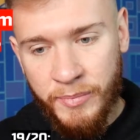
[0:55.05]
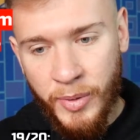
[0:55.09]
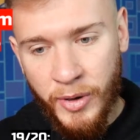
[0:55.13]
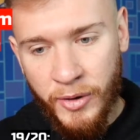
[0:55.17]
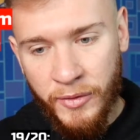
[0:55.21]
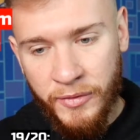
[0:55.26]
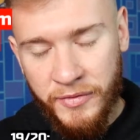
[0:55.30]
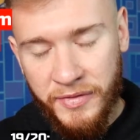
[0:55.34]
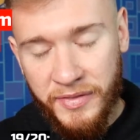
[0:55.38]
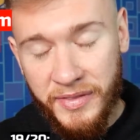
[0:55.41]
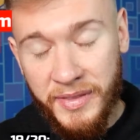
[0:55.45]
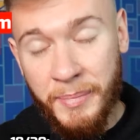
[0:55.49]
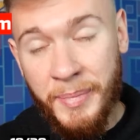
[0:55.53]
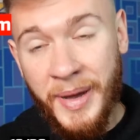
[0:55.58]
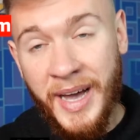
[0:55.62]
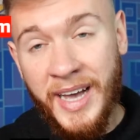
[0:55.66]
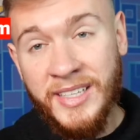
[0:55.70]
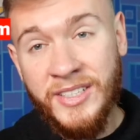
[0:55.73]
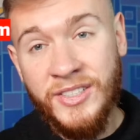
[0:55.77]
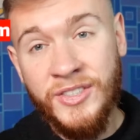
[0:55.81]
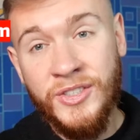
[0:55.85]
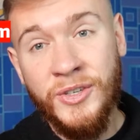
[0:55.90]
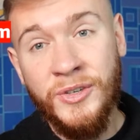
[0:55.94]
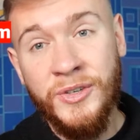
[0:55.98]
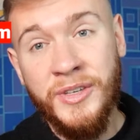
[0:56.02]
both the
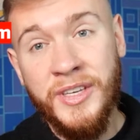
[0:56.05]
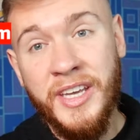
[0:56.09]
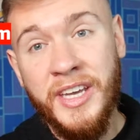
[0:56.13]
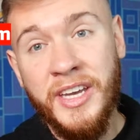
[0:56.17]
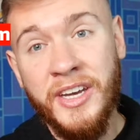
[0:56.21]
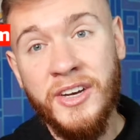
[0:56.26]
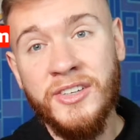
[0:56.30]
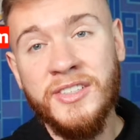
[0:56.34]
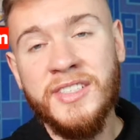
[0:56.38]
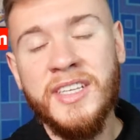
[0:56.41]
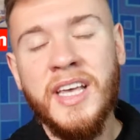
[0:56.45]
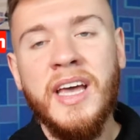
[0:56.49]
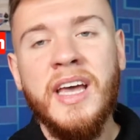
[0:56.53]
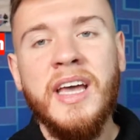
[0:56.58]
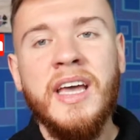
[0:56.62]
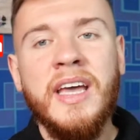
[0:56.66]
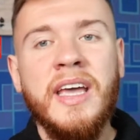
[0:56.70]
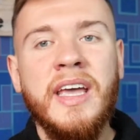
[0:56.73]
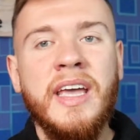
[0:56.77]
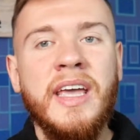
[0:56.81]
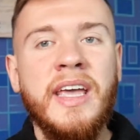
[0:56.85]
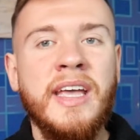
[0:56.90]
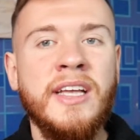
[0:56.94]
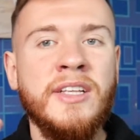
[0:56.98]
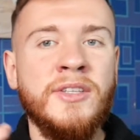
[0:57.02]
past 2 years.
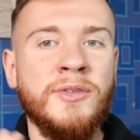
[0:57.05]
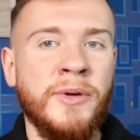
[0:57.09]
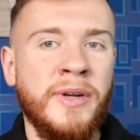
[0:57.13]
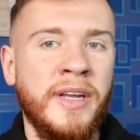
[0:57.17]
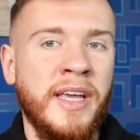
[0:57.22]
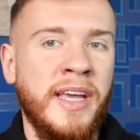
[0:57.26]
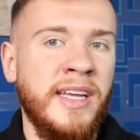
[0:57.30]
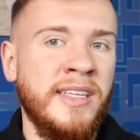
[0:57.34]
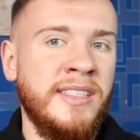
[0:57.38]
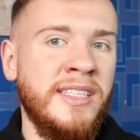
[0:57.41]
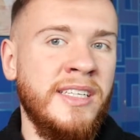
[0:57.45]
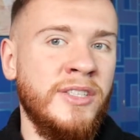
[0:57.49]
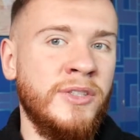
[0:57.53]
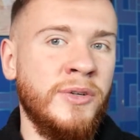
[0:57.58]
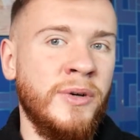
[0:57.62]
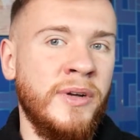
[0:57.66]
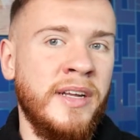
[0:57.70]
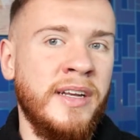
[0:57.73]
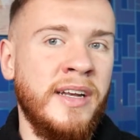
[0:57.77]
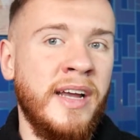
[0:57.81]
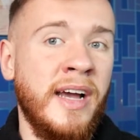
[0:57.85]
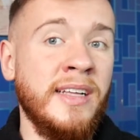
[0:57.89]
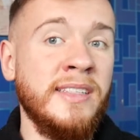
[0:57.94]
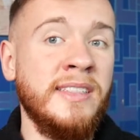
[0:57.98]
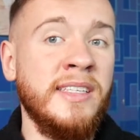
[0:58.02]
In
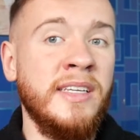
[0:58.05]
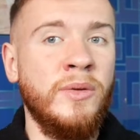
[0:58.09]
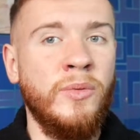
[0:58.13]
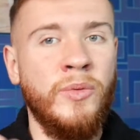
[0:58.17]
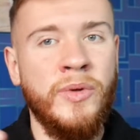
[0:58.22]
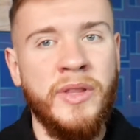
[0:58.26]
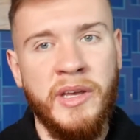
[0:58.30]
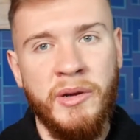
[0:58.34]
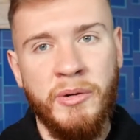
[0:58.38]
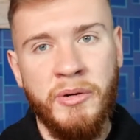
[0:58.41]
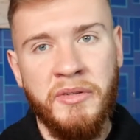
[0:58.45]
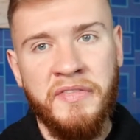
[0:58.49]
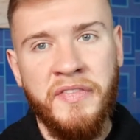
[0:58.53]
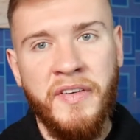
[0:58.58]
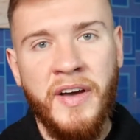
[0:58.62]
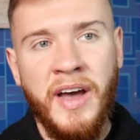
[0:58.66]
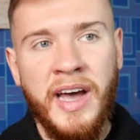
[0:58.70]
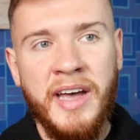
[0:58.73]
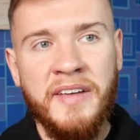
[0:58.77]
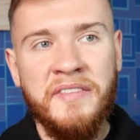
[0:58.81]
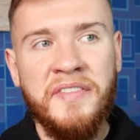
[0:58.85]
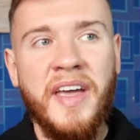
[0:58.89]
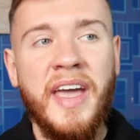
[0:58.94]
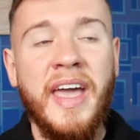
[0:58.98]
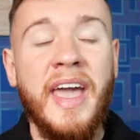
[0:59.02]
2018-2019 when they were
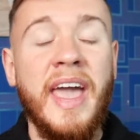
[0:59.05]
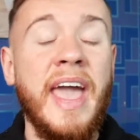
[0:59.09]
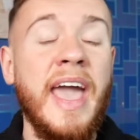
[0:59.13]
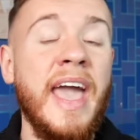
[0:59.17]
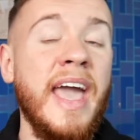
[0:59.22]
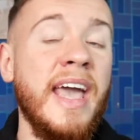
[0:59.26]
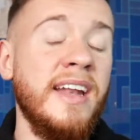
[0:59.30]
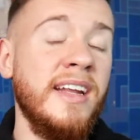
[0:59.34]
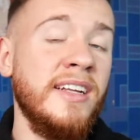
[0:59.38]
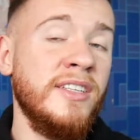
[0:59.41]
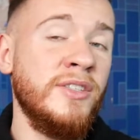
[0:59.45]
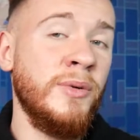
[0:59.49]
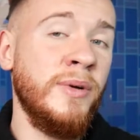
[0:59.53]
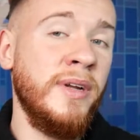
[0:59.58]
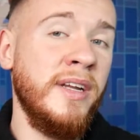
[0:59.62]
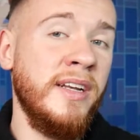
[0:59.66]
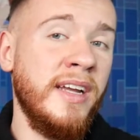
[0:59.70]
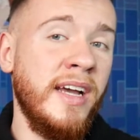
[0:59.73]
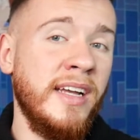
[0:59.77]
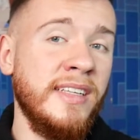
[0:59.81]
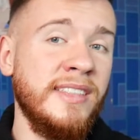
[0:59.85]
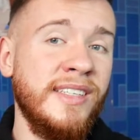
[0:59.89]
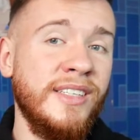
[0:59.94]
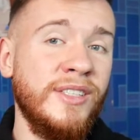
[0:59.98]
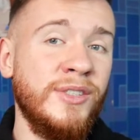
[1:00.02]
5, and in
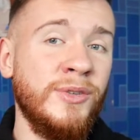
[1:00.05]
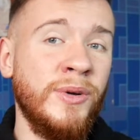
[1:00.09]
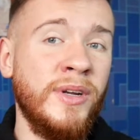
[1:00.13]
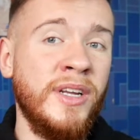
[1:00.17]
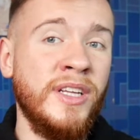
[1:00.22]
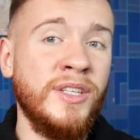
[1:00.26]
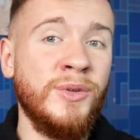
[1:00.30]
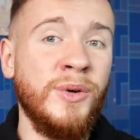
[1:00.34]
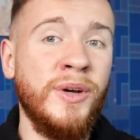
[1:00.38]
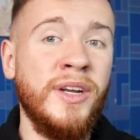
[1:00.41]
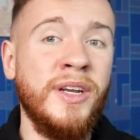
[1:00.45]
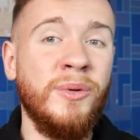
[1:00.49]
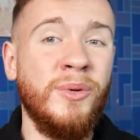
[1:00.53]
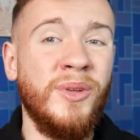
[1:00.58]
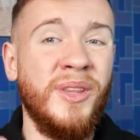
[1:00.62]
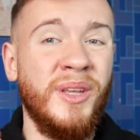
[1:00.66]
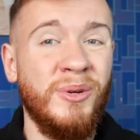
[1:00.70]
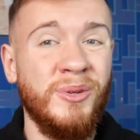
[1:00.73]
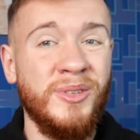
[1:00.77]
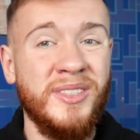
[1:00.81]
2019-2020 when they were